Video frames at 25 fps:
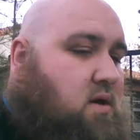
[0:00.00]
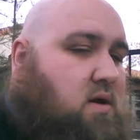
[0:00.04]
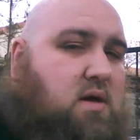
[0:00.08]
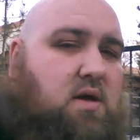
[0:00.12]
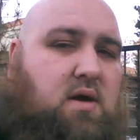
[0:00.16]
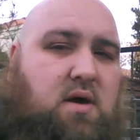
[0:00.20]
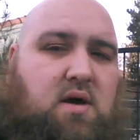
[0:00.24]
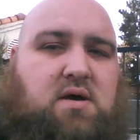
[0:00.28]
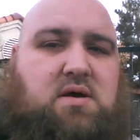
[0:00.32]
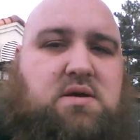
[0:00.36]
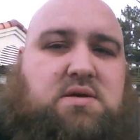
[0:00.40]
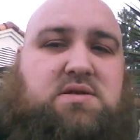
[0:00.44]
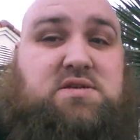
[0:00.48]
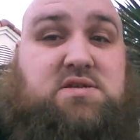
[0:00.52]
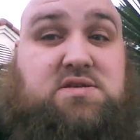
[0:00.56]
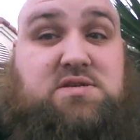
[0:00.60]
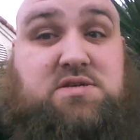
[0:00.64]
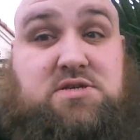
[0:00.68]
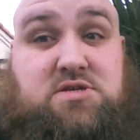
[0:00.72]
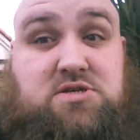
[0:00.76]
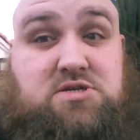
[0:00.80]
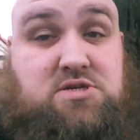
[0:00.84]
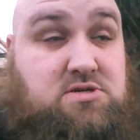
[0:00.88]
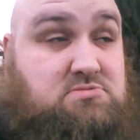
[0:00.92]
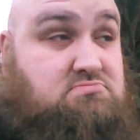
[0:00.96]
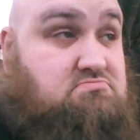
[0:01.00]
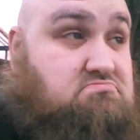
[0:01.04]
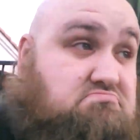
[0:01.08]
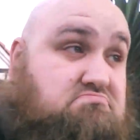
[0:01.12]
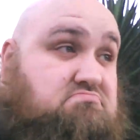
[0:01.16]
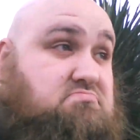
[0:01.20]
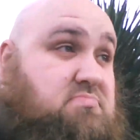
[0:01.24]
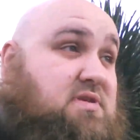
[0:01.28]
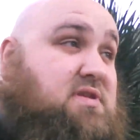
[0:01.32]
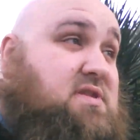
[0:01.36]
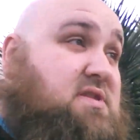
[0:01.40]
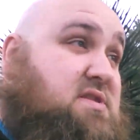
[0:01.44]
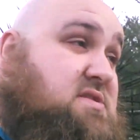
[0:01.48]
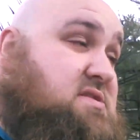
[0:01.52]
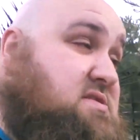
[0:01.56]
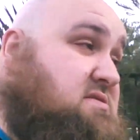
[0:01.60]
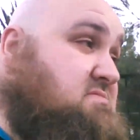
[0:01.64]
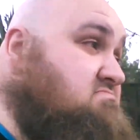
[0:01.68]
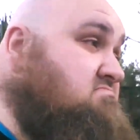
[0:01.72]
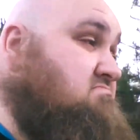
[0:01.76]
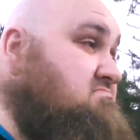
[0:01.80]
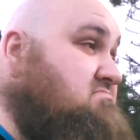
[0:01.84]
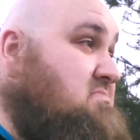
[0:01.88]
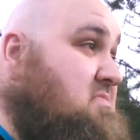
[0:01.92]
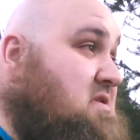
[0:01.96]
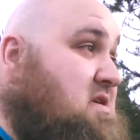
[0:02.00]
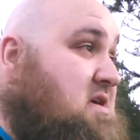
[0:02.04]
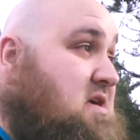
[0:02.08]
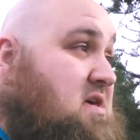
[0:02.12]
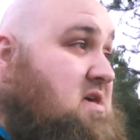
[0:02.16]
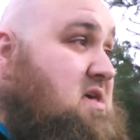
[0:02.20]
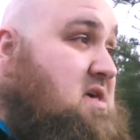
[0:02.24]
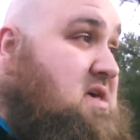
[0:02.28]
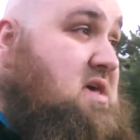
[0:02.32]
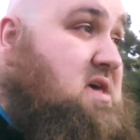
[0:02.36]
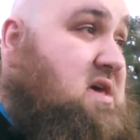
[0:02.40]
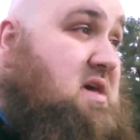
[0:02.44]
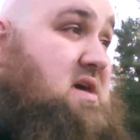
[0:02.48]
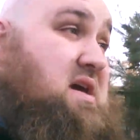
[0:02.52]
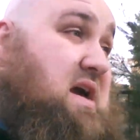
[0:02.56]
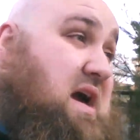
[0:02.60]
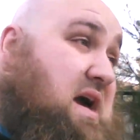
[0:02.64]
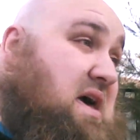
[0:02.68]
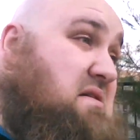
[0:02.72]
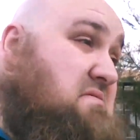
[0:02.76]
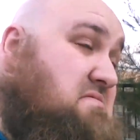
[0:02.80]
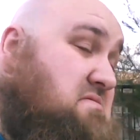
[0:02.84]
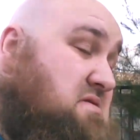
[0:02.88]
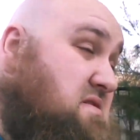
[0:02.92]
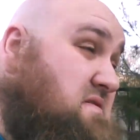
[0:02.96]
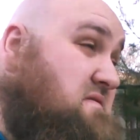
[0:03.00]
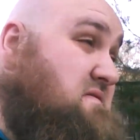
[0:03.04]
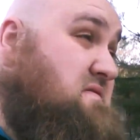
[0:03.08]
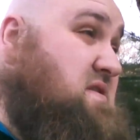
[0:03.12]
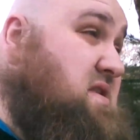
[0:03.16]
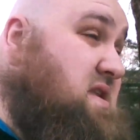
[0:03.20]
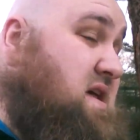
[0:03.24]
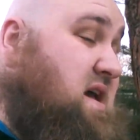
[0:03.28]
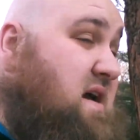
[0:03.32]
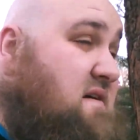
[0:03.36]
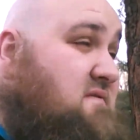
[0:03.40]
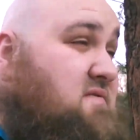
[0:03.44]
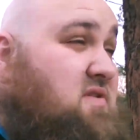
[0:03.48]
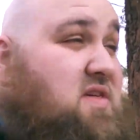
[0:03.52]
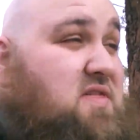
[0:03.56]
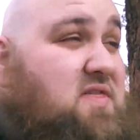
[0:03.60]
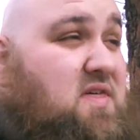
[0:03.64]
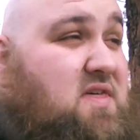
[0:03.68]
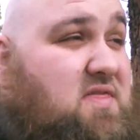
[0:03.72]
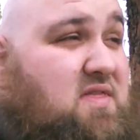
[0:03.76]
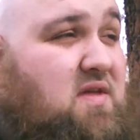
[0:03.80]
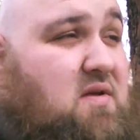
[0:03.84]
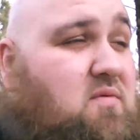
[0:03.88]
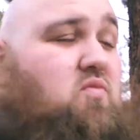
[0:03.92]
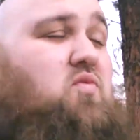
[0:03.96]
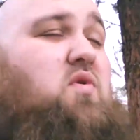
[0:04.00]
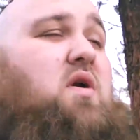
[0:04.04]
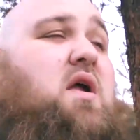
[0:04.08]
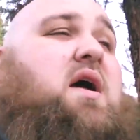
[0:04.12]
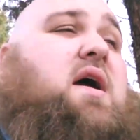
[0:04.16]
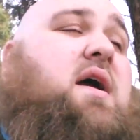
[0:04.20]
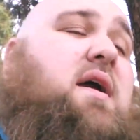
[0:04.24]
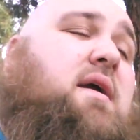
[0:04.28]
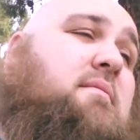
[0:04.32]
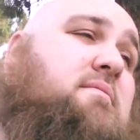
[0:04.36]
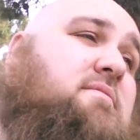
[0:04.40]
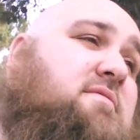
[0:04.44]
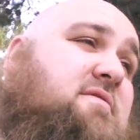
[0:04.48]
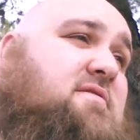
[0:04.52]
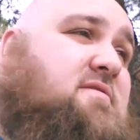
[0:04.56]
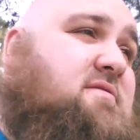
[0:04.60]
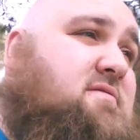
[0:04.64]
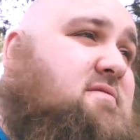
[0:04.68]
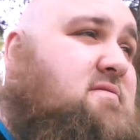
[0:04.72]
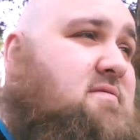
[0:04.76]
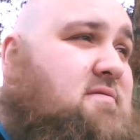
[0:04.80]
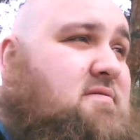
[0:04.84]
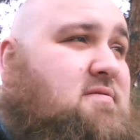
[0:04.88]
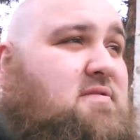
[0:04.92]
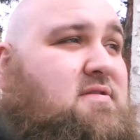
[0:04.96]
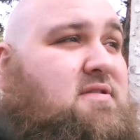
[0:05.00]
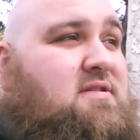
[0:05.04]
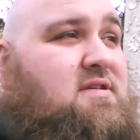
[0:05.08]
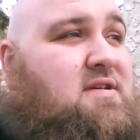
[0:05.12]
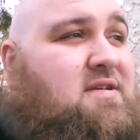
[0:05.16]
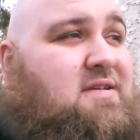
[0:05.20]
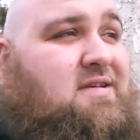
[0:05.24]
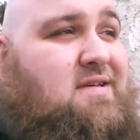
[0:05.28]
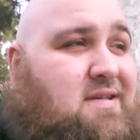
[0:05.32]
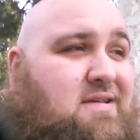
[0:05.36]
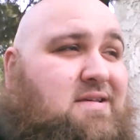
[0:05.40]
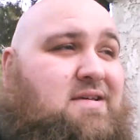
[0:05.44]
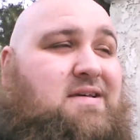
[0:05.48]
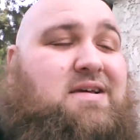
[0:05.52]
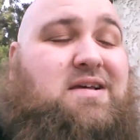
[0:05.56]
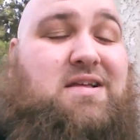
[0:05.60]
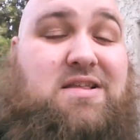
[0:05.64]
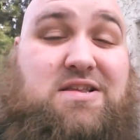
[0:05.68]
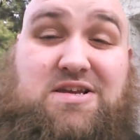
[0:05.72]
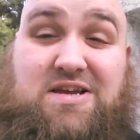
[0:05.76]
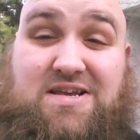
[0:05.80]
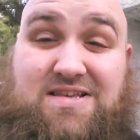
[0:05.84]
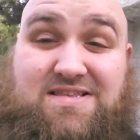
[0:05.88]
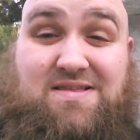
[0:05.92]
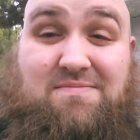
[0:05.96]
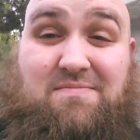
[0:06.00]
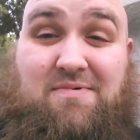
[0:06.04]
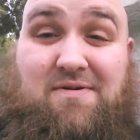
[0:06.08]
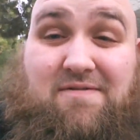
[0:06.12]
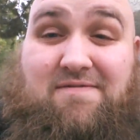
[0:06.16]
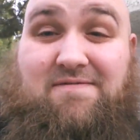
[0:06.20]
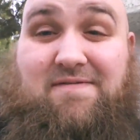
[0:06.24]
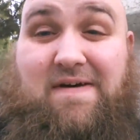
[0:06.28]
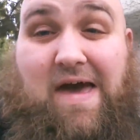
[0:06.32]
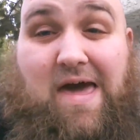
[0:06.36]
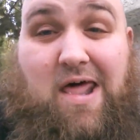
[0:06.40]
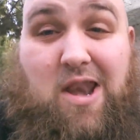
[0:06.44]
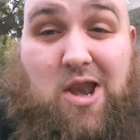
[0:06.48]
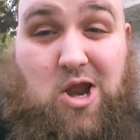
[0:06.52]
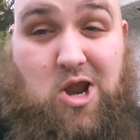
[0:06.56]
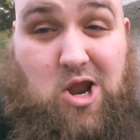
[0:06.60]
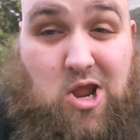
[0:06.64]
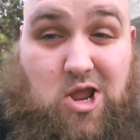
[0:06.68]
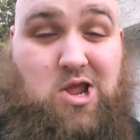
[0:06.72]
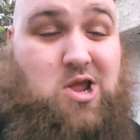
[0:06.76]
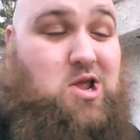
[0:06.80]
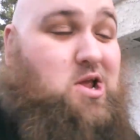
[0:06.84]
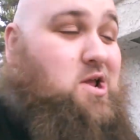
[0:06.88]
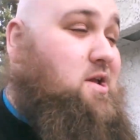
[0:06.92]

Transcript: because it's, I don't even have anything that rhymes. Just a bit fatter.